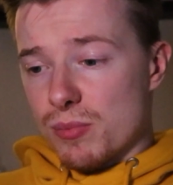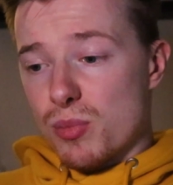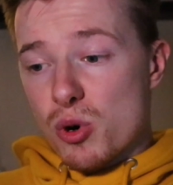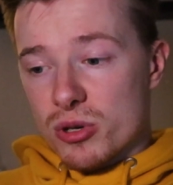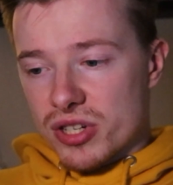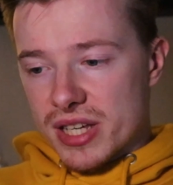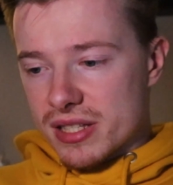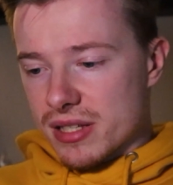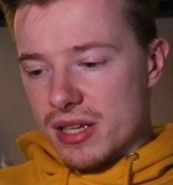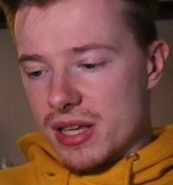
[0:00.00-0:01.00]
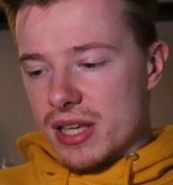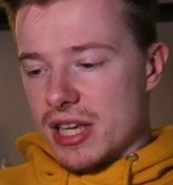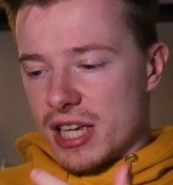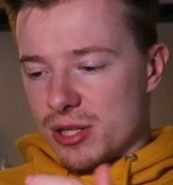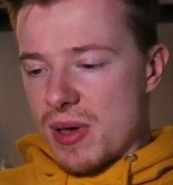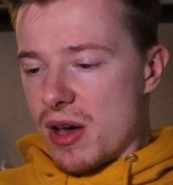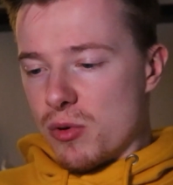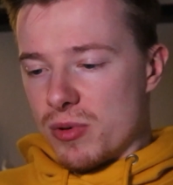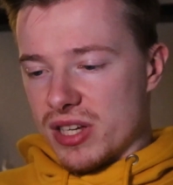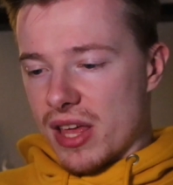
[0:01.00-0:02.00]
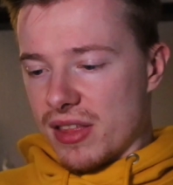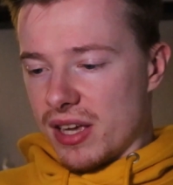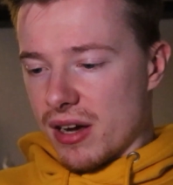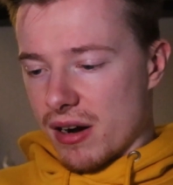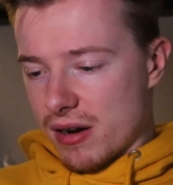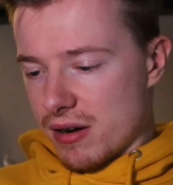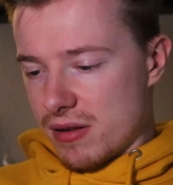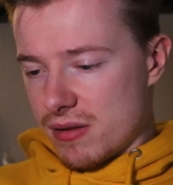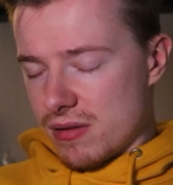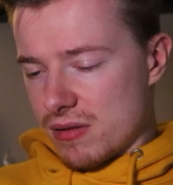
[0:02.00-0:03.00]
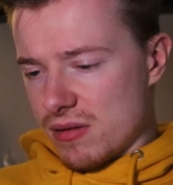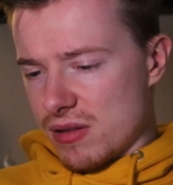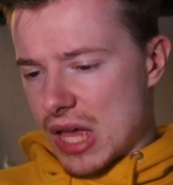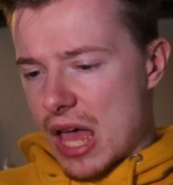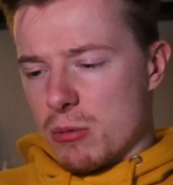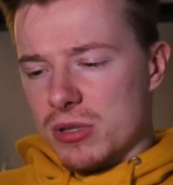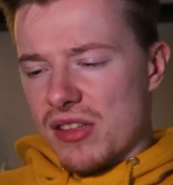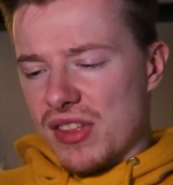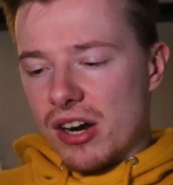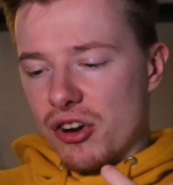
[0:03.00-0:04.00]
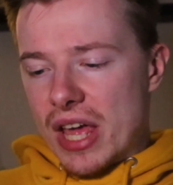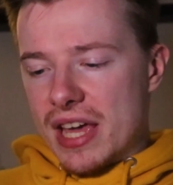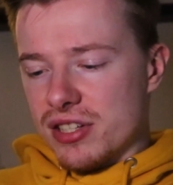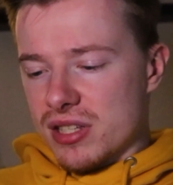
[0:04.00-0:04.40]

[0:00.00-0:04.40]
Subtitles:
portraits as well, which I think are great. It